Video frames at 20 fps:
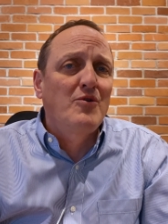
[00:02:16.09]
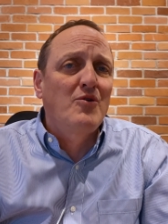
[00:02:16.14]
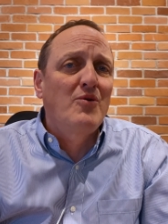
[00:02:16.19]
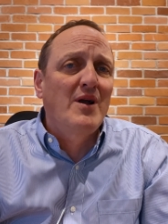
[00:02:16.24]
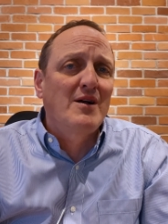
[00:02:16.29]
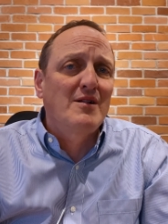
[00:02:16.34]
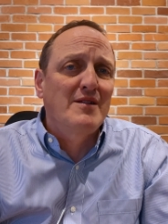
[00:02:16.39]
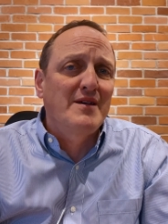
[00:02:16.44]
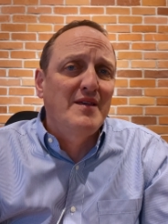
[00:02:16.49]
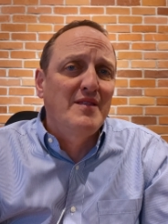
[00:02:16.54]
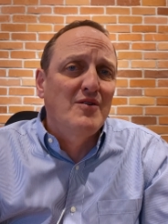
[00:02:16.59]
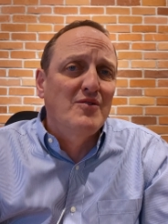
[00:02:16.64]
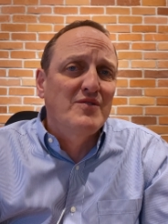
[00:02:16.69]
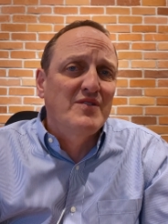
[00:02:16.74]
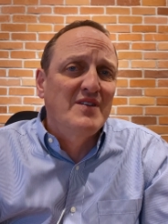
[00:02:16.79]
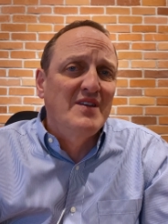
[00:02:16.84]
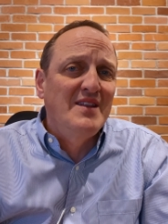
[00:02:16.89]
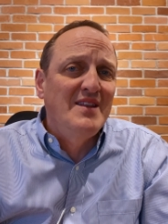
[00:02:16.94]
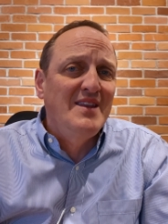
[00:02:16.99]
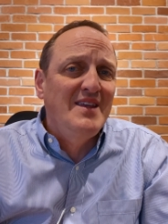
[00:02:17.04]
quickly
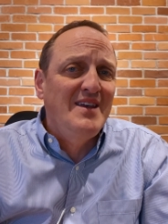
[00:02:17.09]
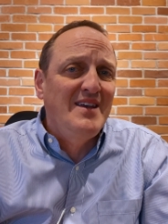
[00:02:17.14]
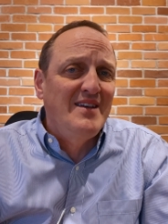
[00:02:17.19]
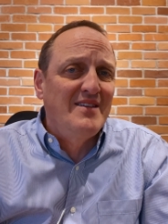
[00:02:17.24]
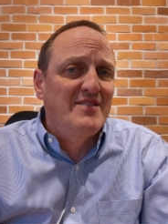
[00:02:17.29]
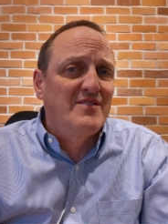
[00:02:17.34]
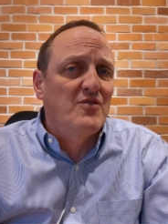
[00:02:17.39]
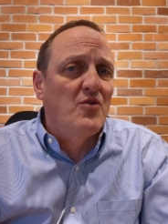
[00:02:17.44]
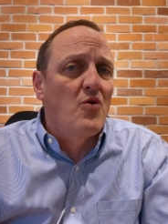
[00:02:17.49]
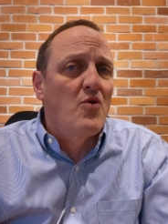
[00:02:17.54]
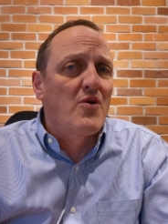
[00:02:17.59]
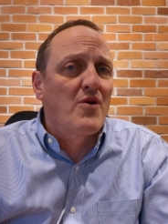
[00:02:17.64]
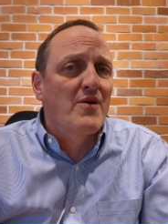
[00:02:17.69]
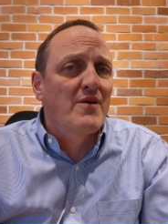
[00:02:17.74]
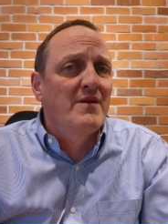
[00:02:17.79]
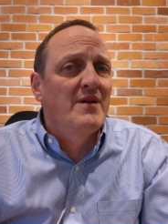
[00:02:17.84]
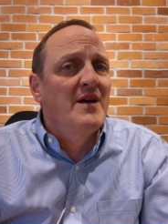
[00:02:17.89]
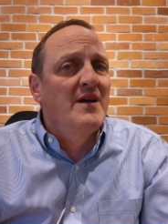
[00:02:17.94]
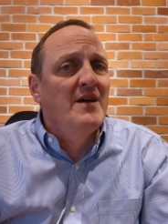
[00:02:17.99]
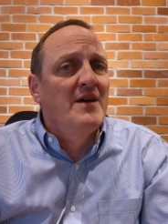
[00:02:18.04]
those in needs or